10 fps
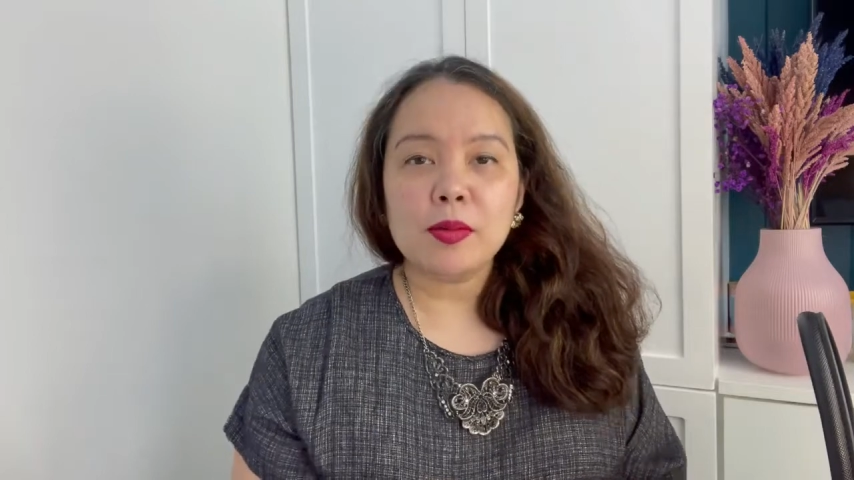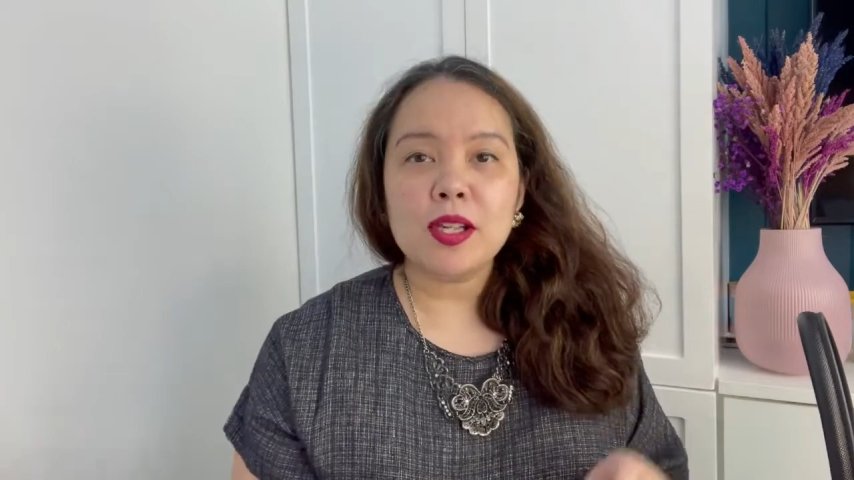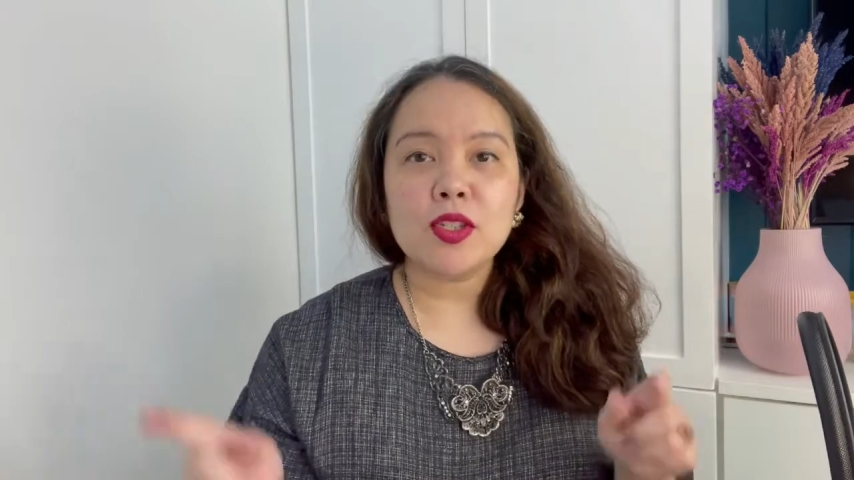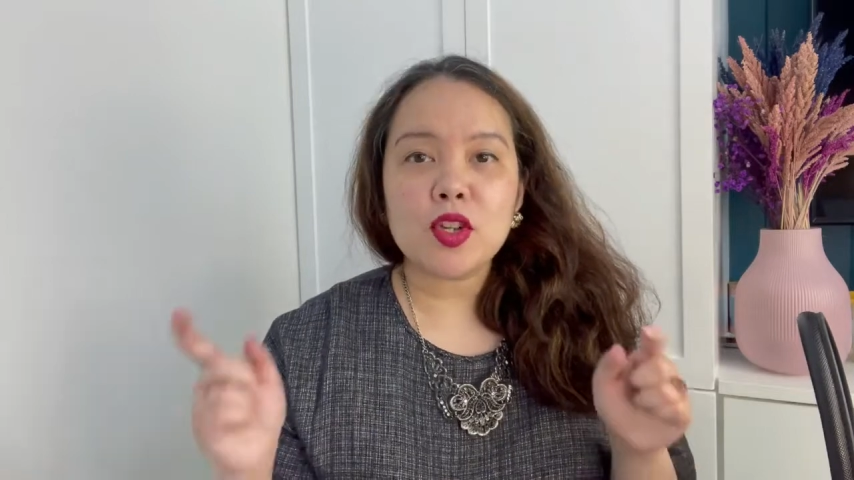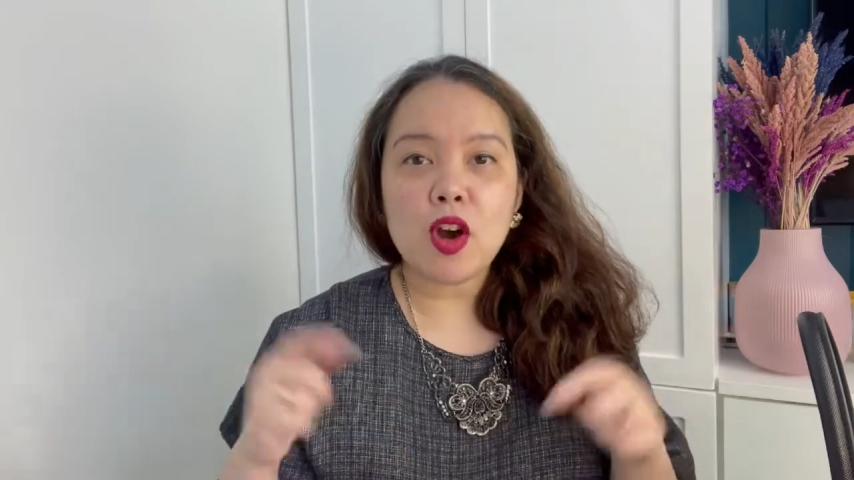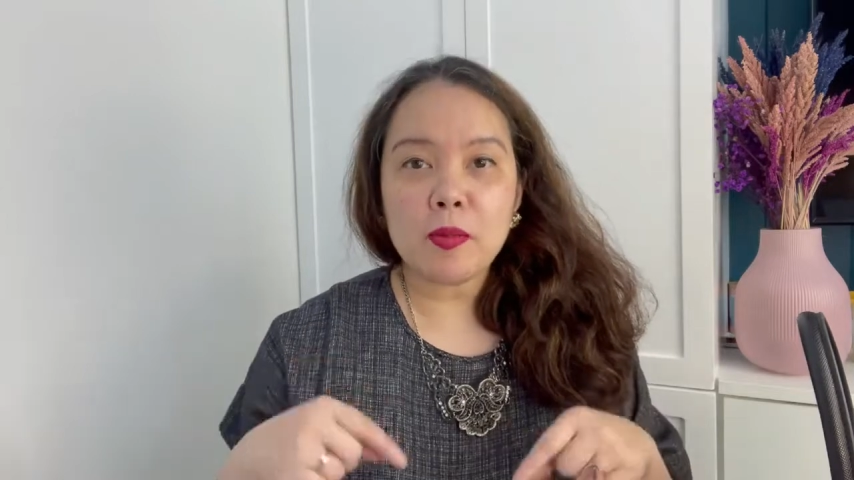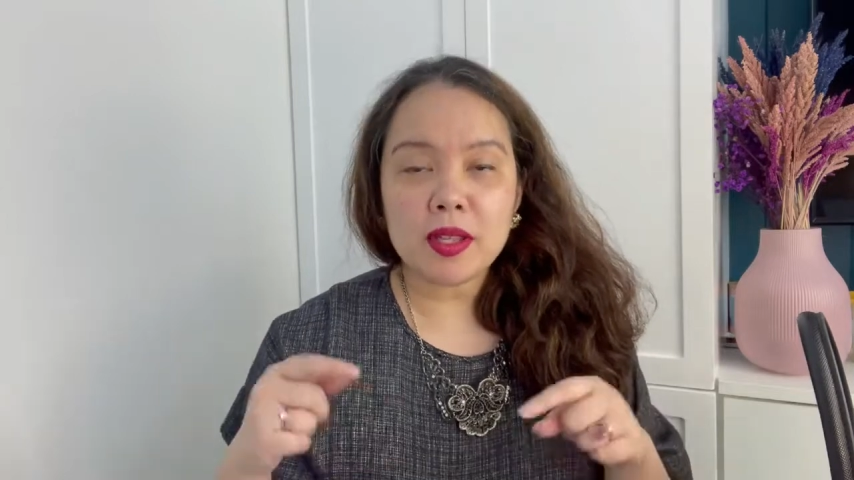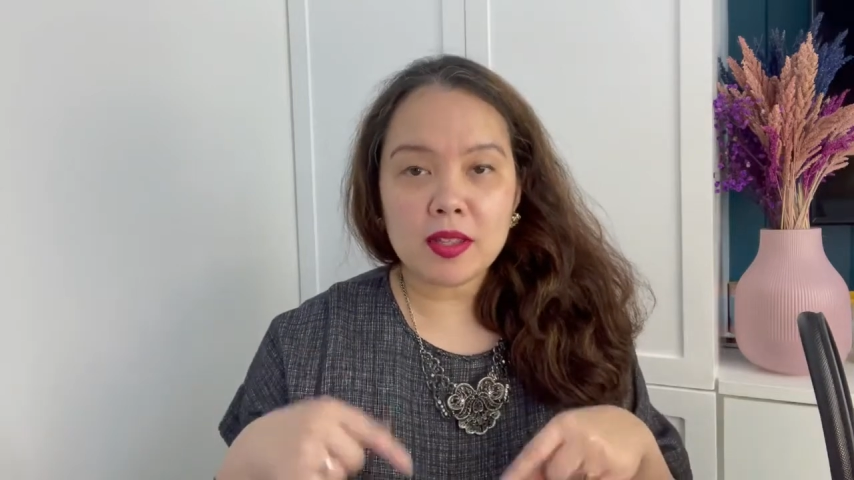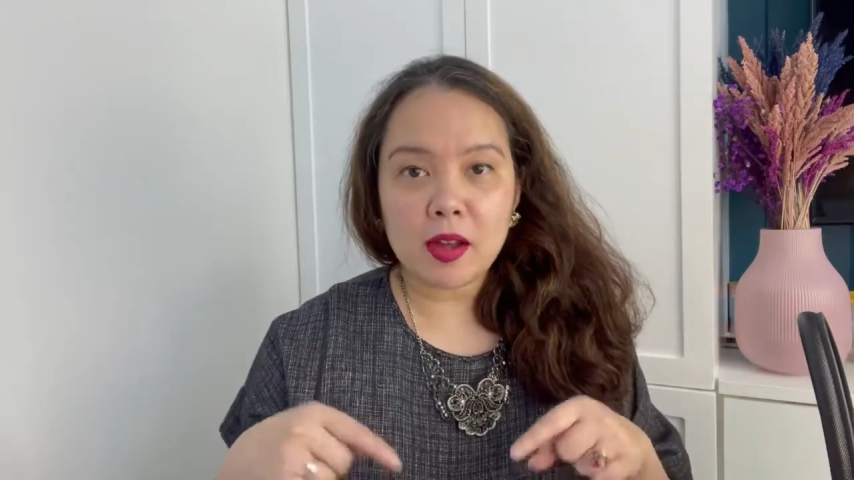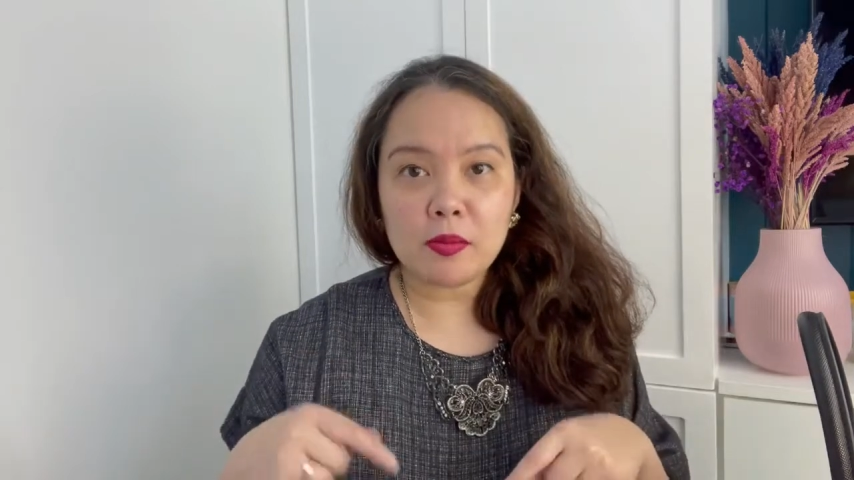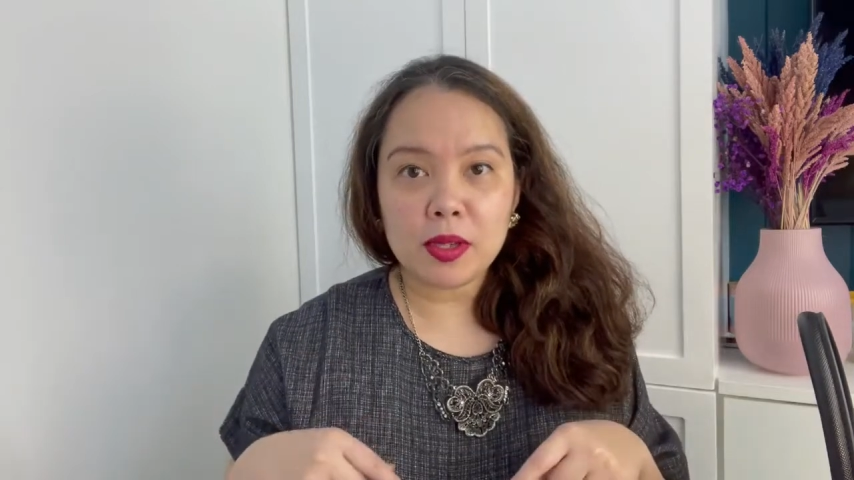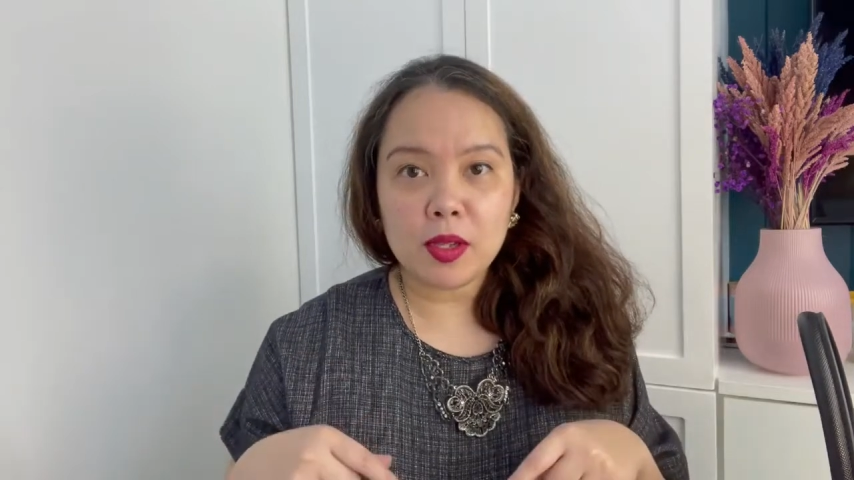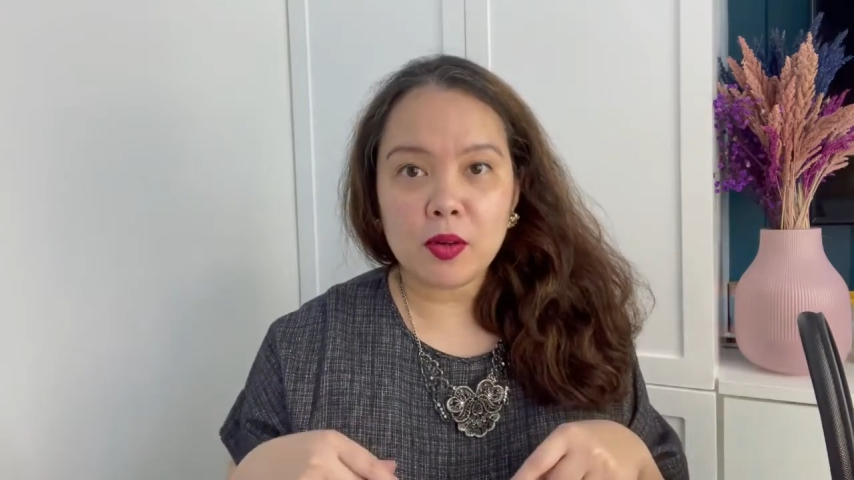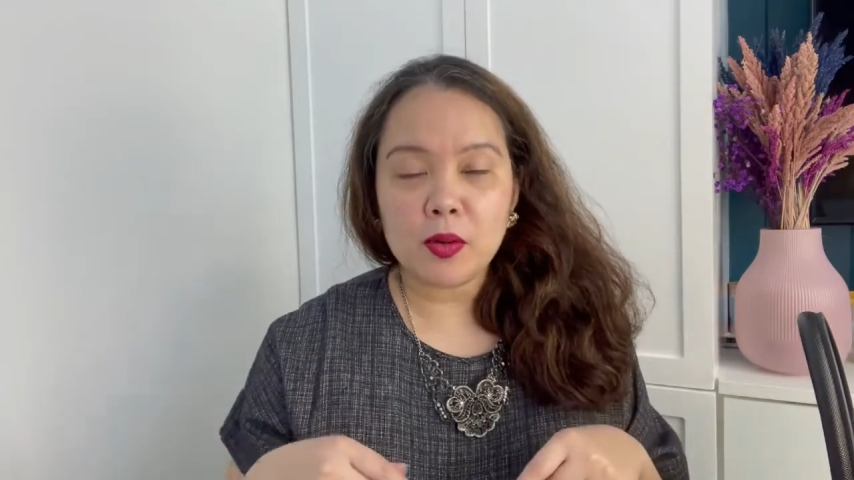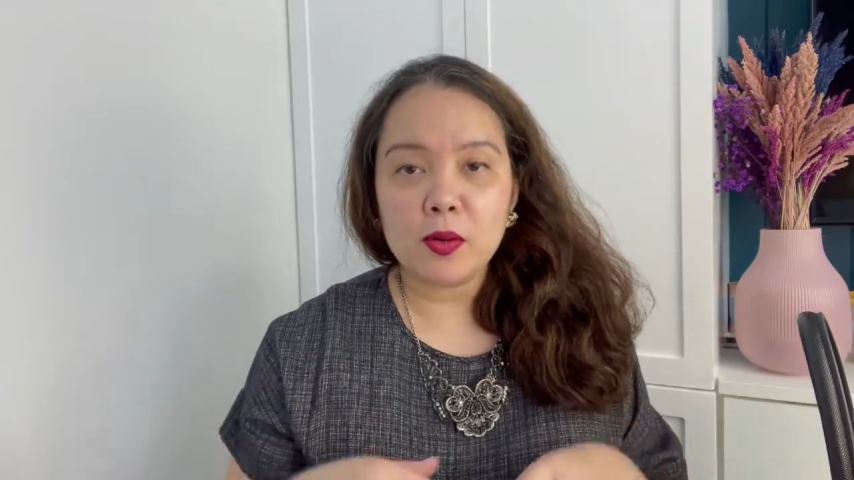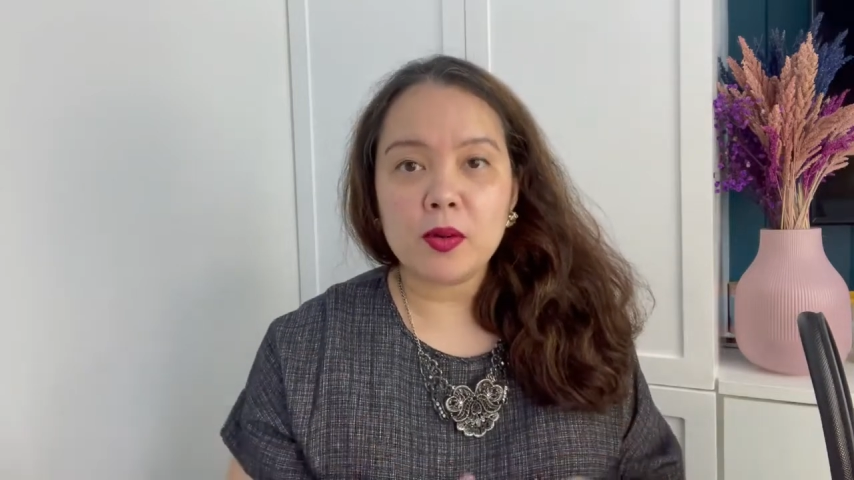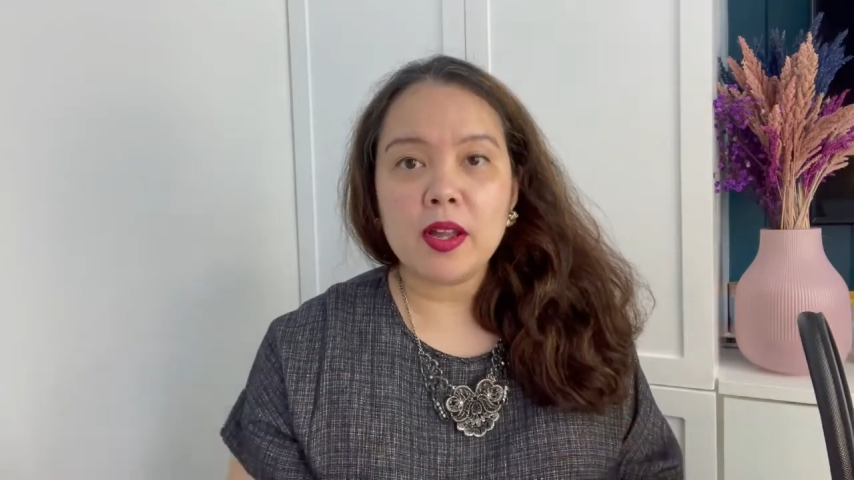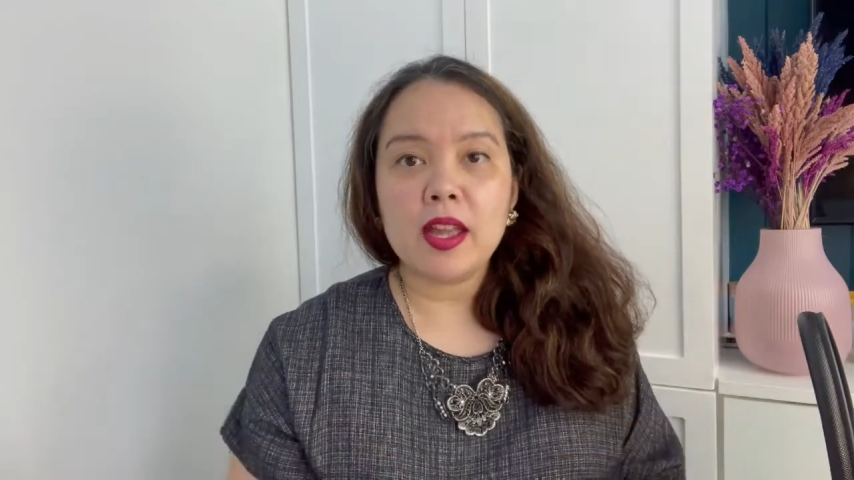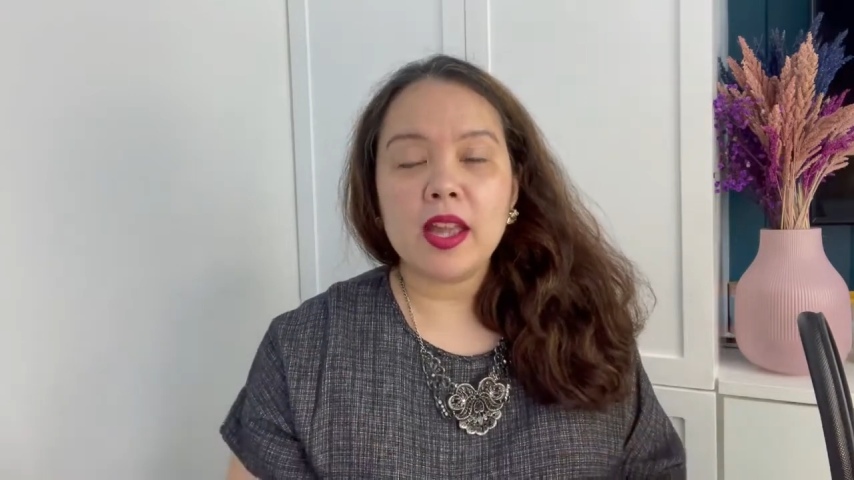Please comment down below